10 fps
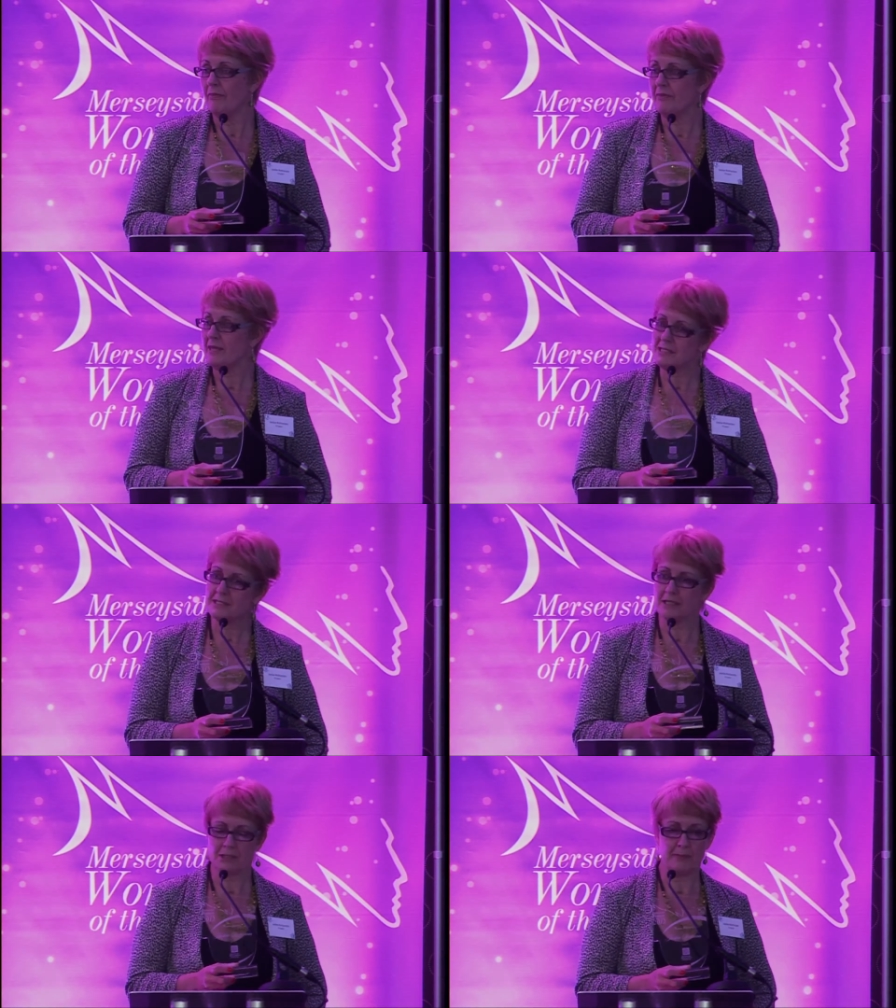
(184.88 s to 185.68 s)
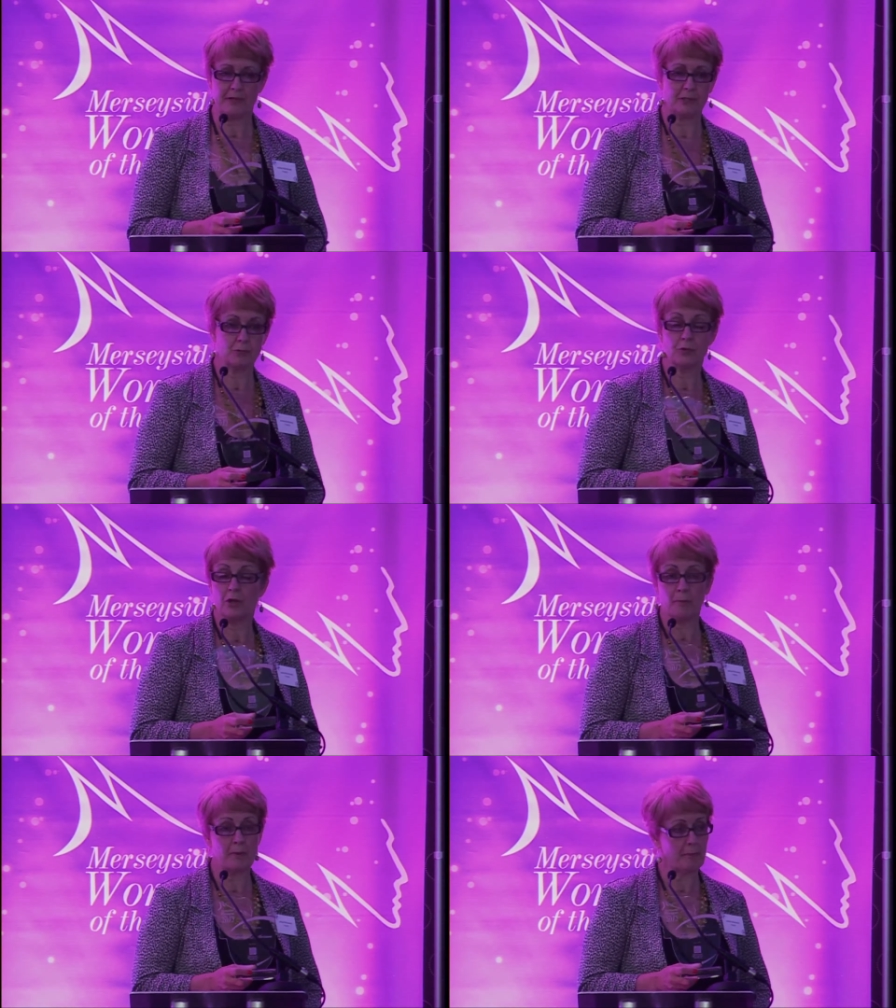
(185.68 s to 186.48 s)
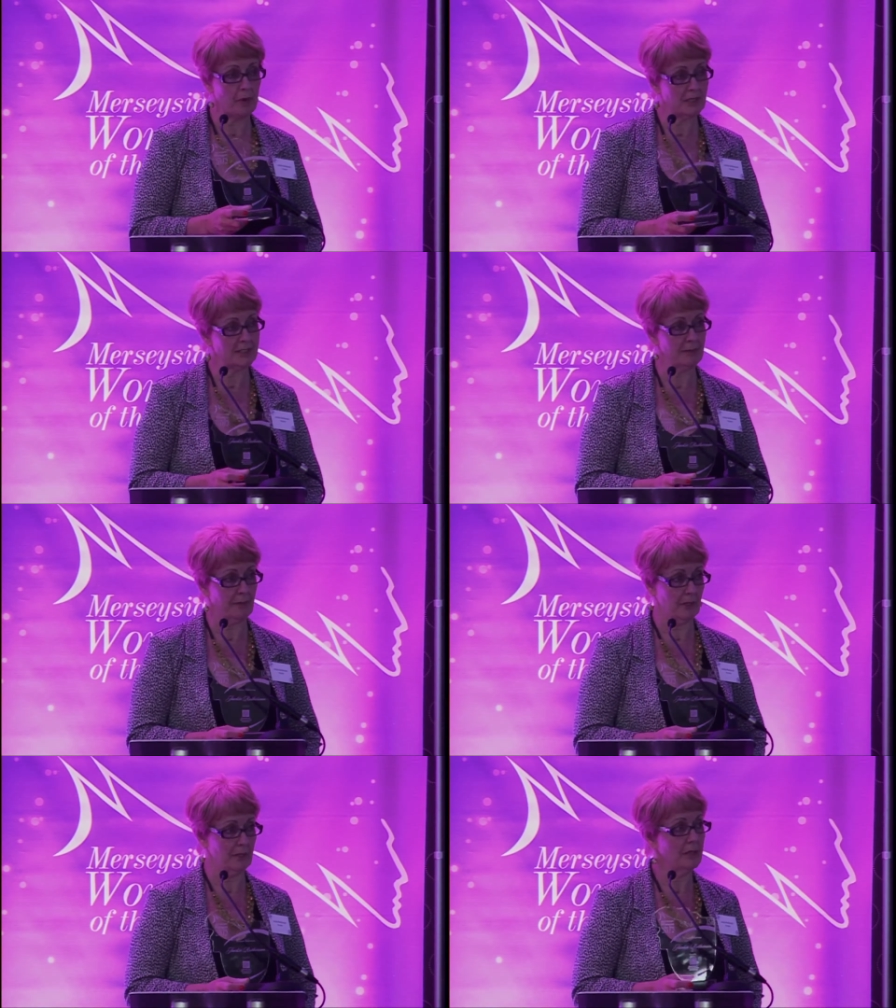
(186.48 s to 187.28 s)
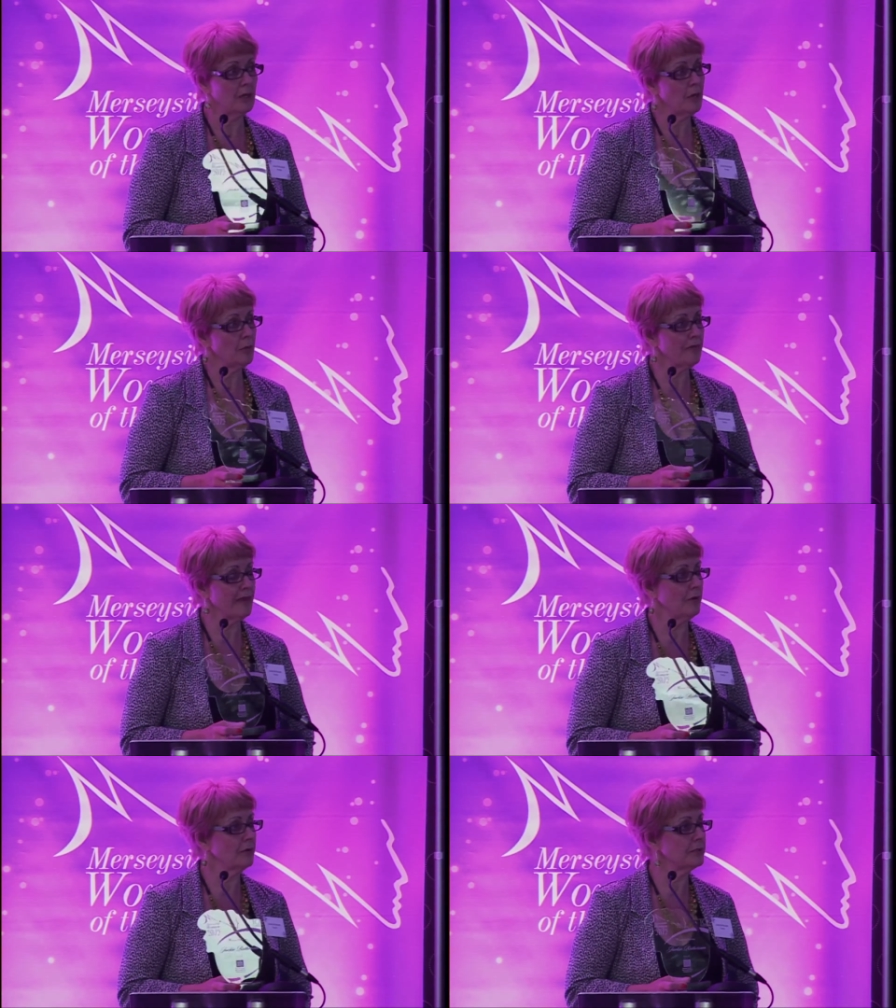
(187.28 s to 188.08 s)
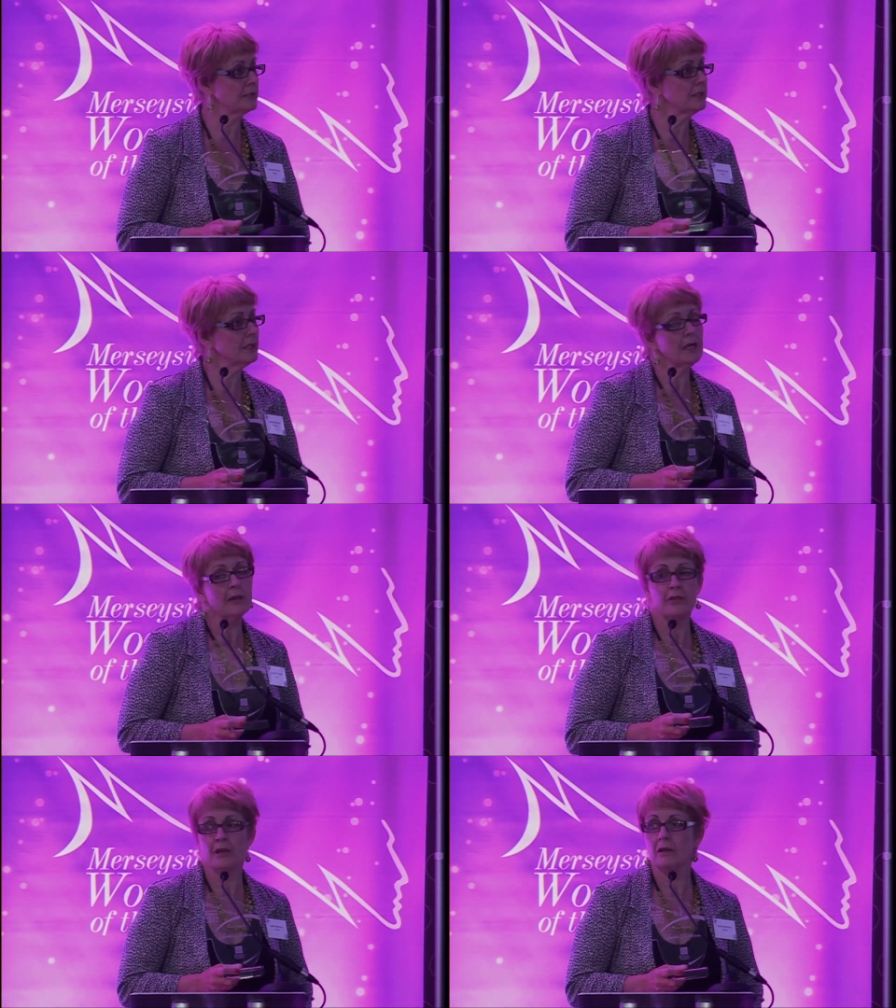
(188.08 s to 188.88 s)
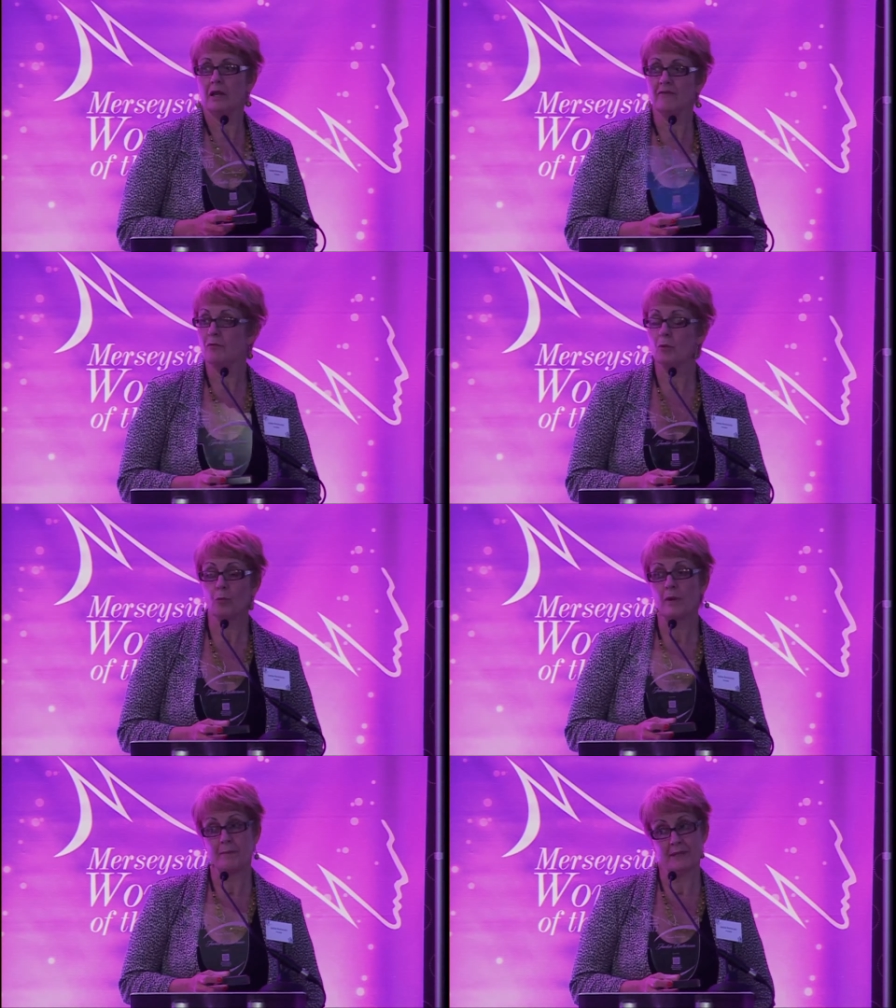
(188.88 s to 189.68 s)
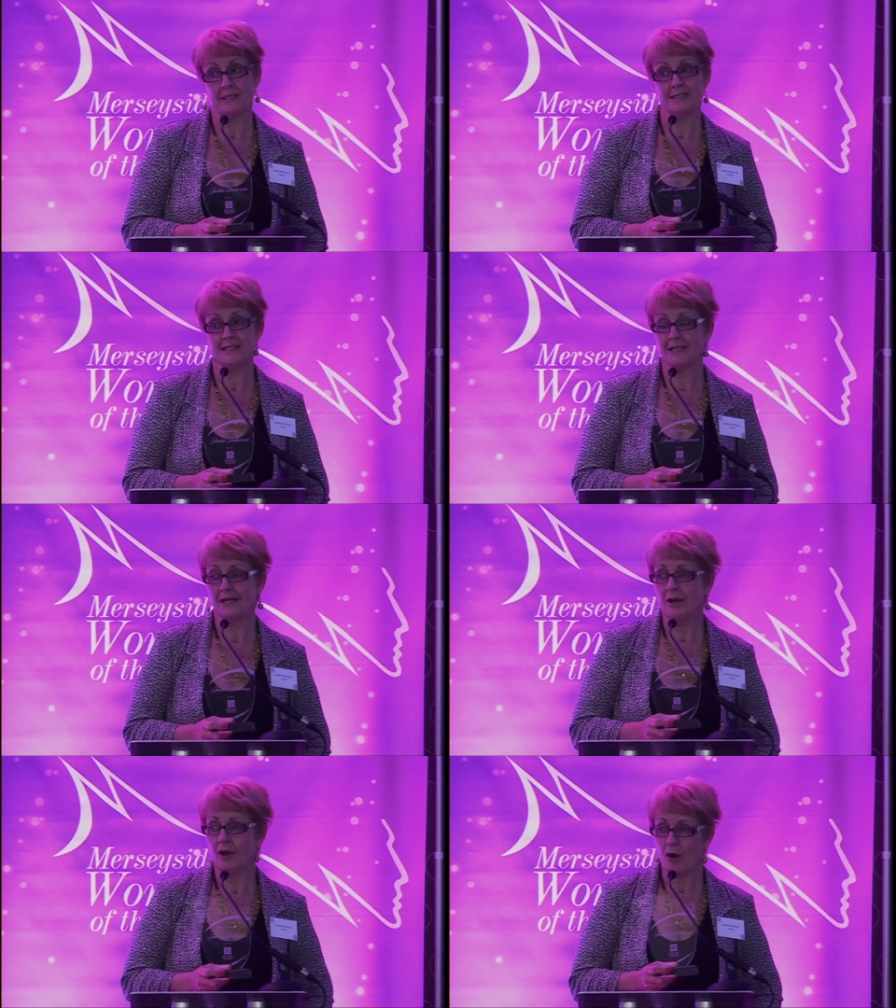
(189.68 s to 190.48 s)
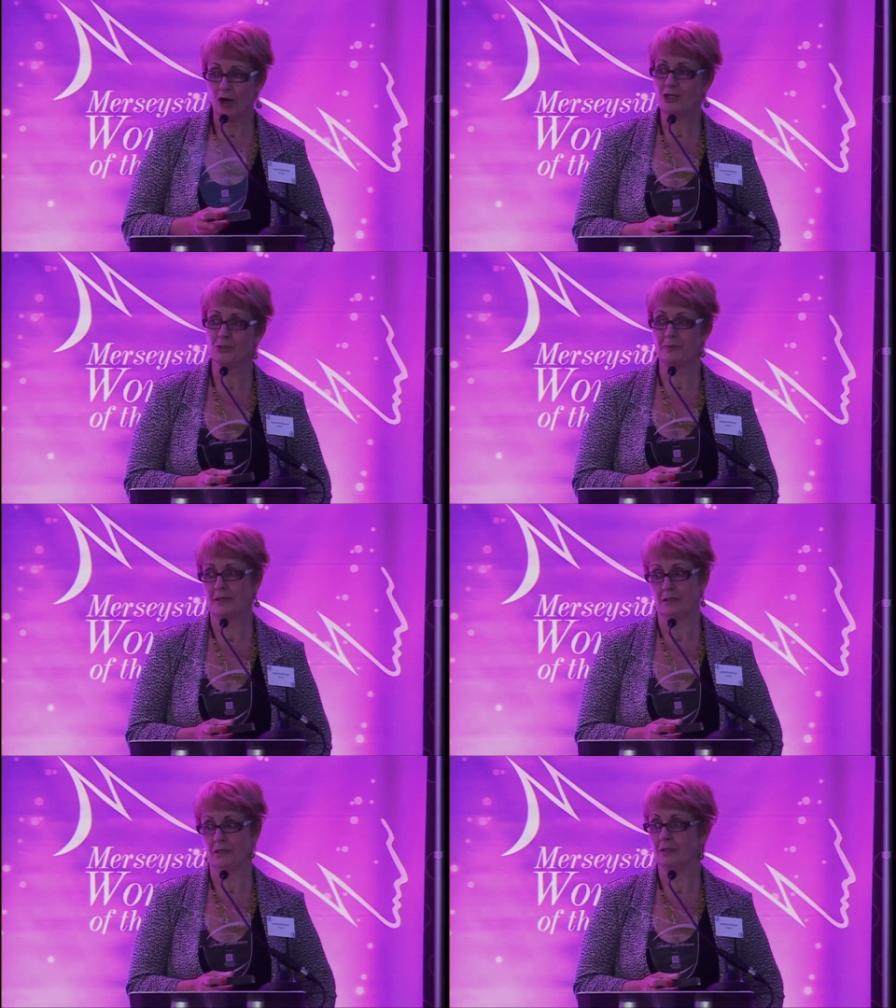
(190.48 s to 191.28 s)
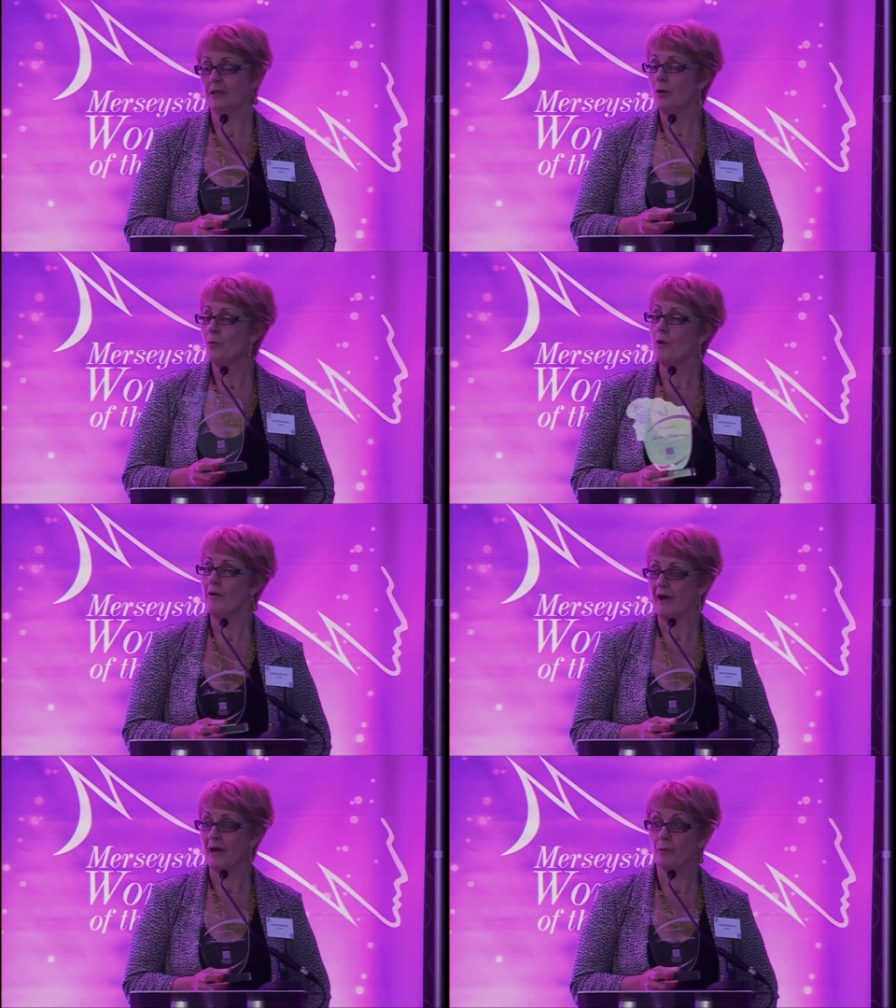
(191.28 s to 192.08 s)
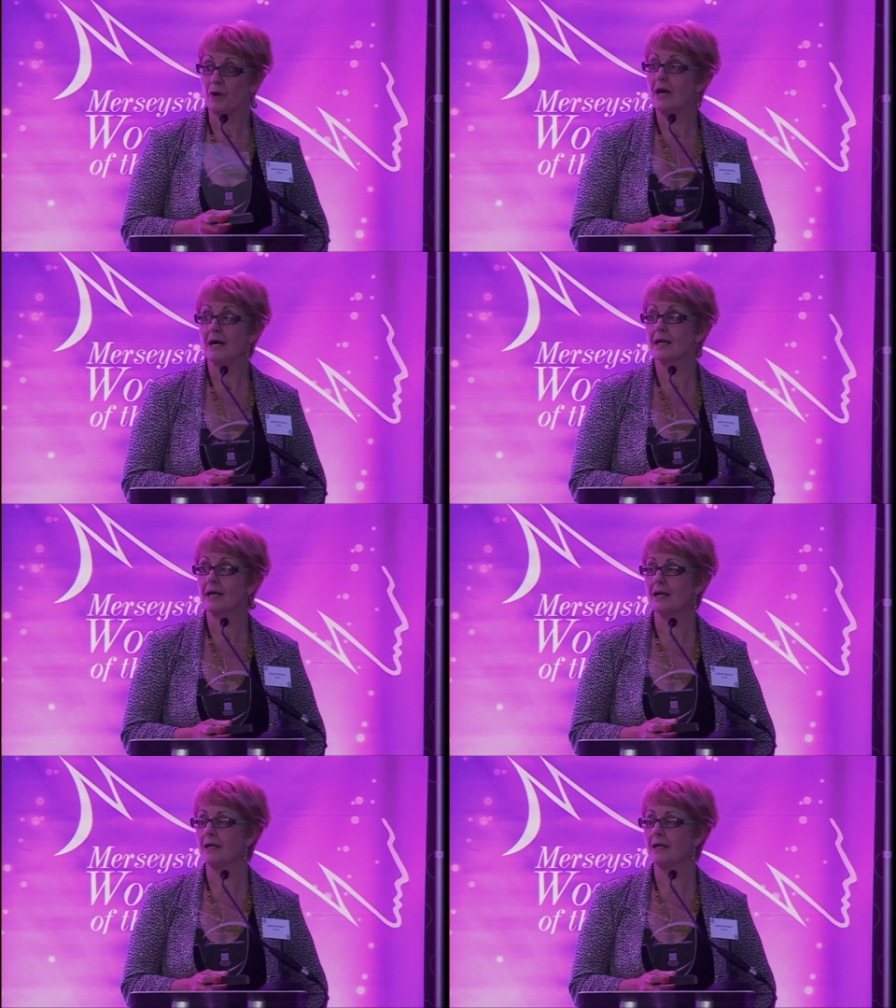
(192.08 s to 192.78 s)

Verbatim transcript: this experience would not be possible without the Liverpool Women's Hospital where I work